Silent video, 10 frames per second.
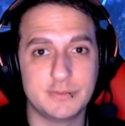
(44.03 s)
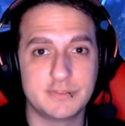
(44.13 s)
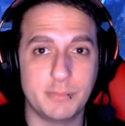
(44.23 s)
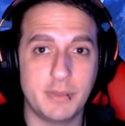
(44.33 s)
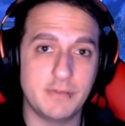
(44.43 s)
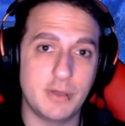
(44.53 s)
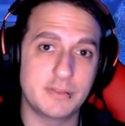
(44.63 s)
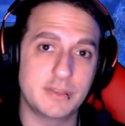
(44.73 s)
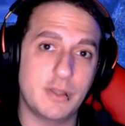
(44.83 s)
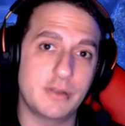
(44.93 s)
so by
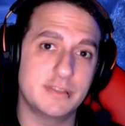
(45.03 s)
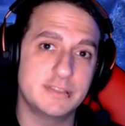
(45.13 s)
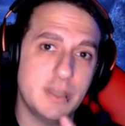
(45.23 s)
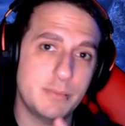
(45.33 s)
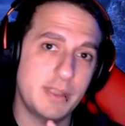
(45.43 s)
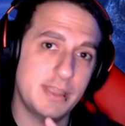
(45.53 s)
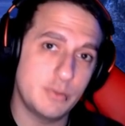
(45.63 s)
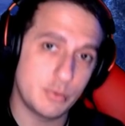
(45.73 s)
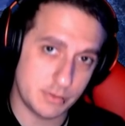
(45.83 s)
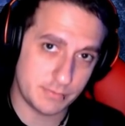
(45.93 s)
following the card in the top right-hand
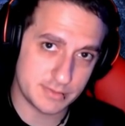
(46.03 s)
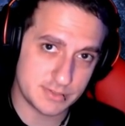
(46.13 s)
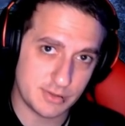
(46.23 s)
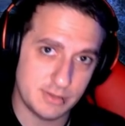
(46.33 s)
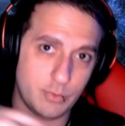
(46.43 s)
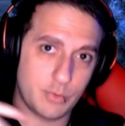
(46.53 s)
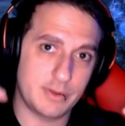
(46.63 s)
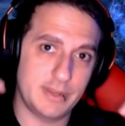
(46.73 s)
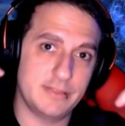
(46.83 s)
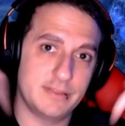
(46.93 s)
corner of your screen
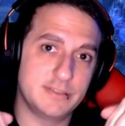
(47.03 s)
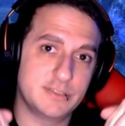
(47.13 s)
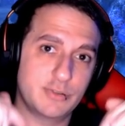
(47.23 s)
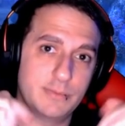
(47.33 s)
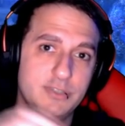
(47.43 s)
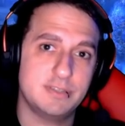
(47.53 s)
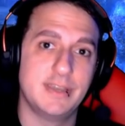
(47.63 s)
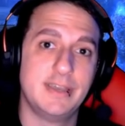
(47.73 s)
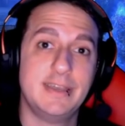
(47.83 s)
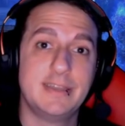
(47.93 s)
or in the description
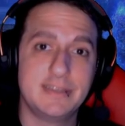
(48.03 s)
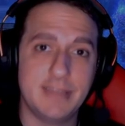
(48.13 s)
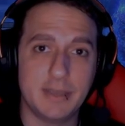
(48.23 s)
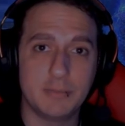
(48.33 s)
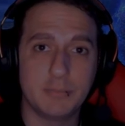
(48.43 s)
down